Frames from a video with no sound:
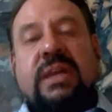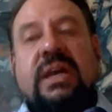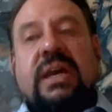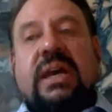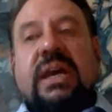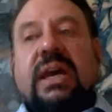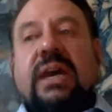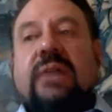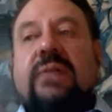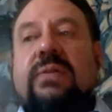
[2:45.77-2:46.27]

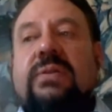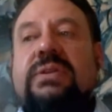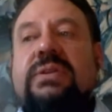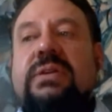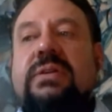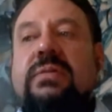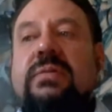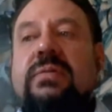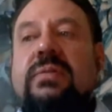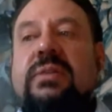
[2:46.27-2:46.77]
It
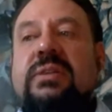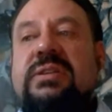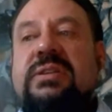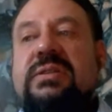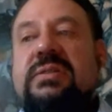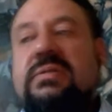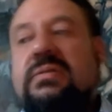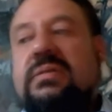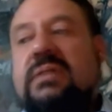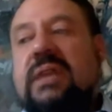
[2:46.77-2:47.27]
also
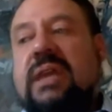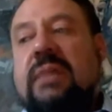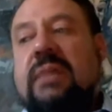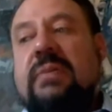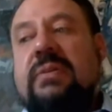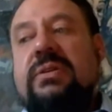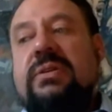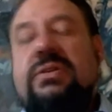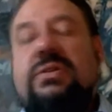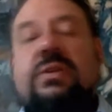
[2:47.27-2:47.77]
was
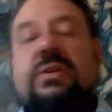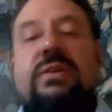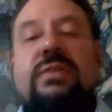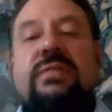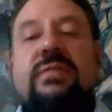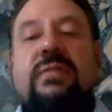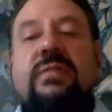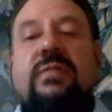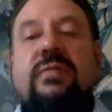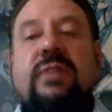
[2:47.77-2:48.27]
able to
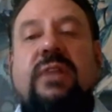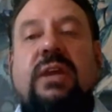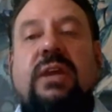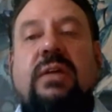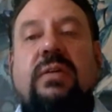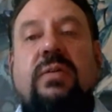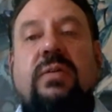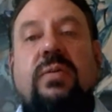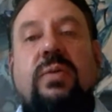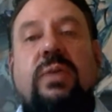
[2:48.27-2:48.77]
transfer
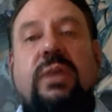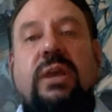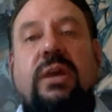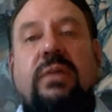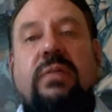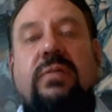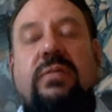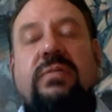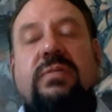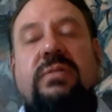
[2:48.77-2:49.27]
video and
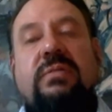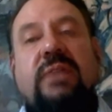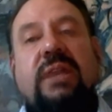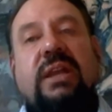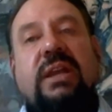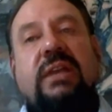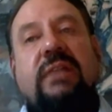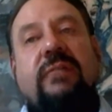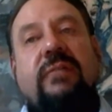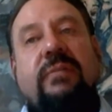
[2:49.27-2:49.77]
audio
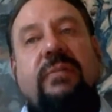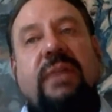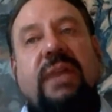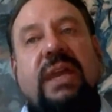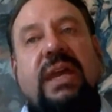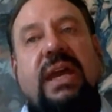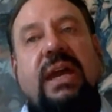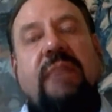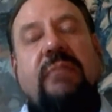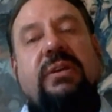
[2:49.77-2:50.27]
directly from the
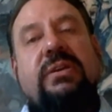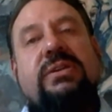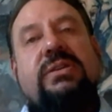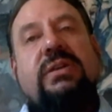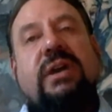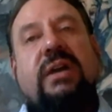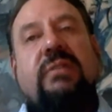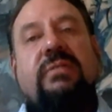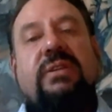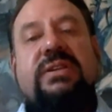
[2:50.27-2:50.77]
camera
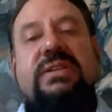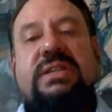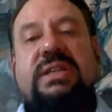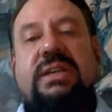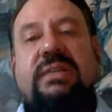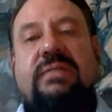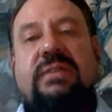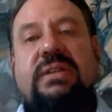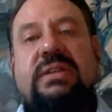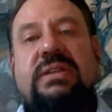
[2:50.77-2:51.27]
to our
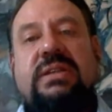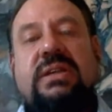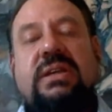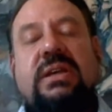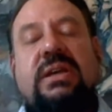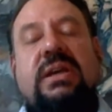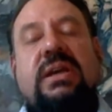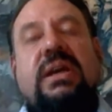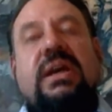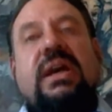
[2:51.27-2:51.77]
receivers.
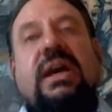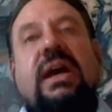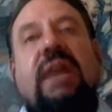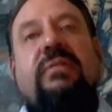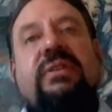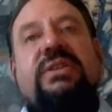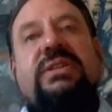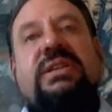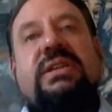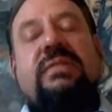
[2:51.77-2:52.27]
Our
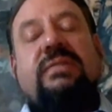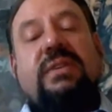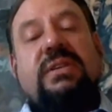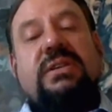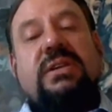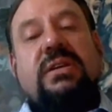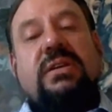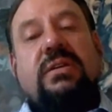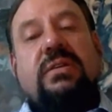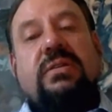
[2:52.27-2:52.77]

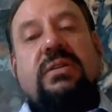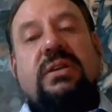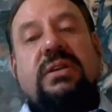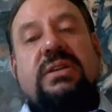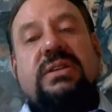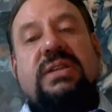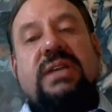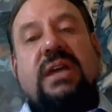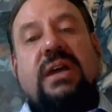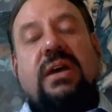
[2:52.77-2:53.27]
receivers are known
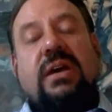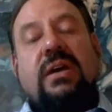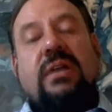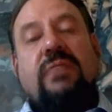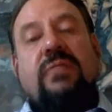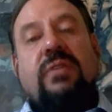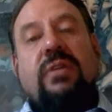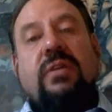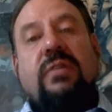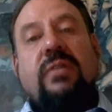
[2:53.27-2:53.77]
as
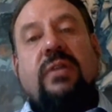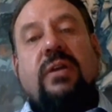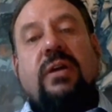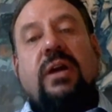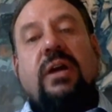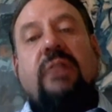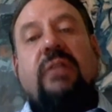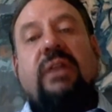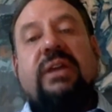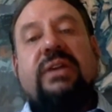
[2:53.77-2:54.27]
Rover
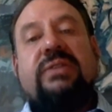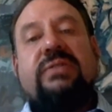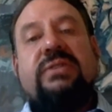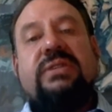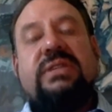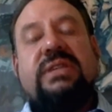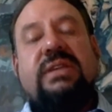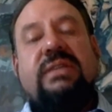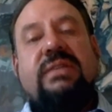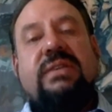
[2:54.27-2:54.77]
RX
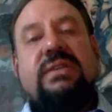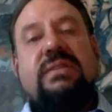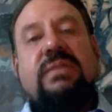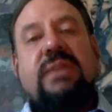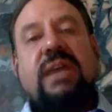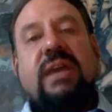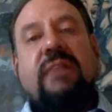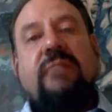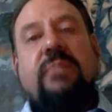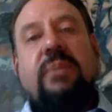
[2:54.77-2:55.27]
receivers, and
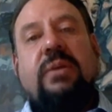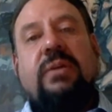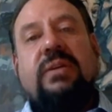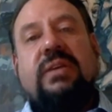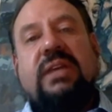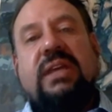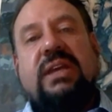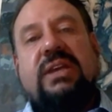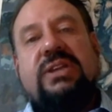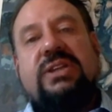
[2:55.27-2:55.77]
we have both
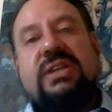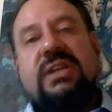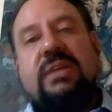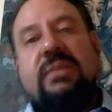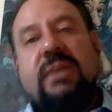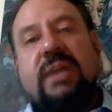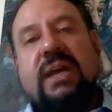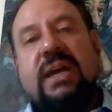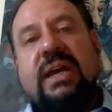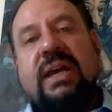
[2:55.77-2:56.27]
an
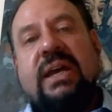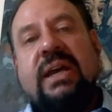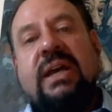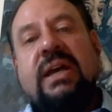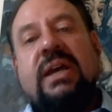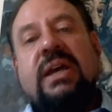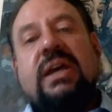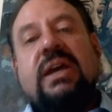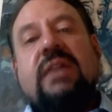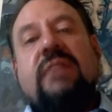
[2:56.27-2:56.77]
HDMI
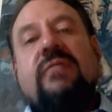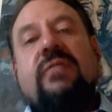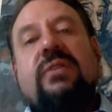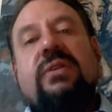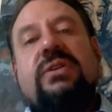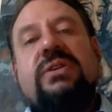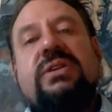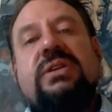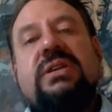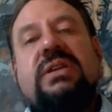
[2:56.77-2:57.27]

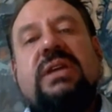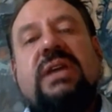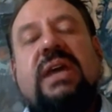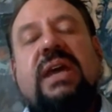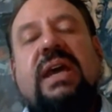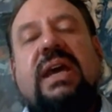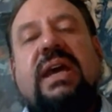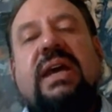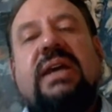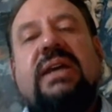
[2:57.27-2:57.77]
version
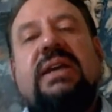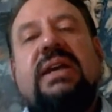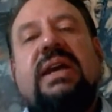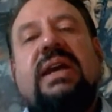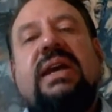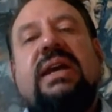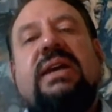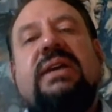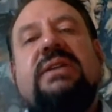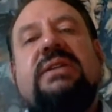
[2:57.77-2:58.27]
and
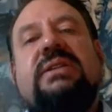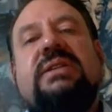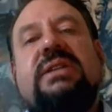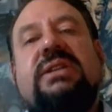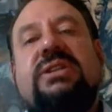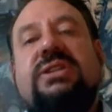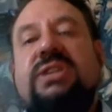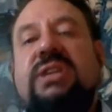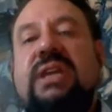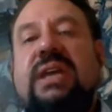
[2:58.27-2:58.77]
a
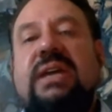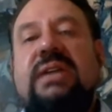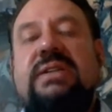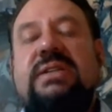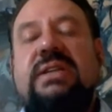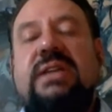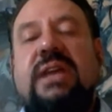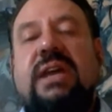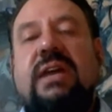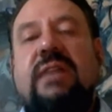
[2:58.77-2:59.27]
6G
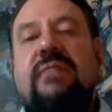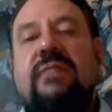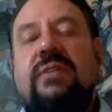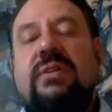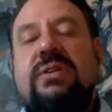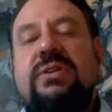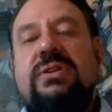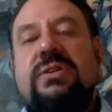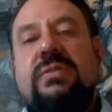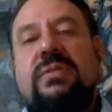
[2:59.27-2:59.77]
SDI
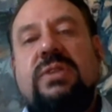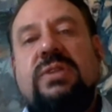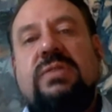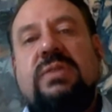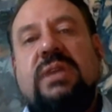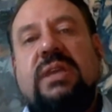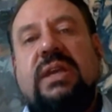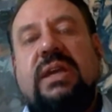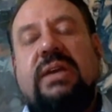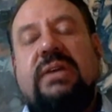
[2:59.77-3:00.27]
version, which
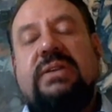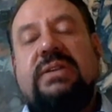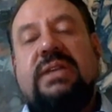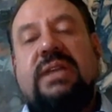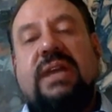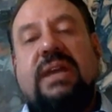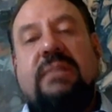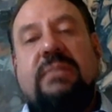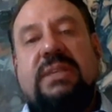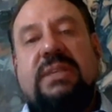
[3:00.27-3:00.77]
we announced at
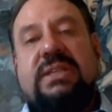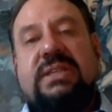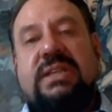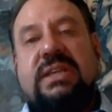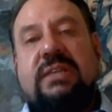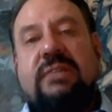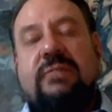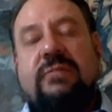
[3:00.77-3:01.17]
IBC for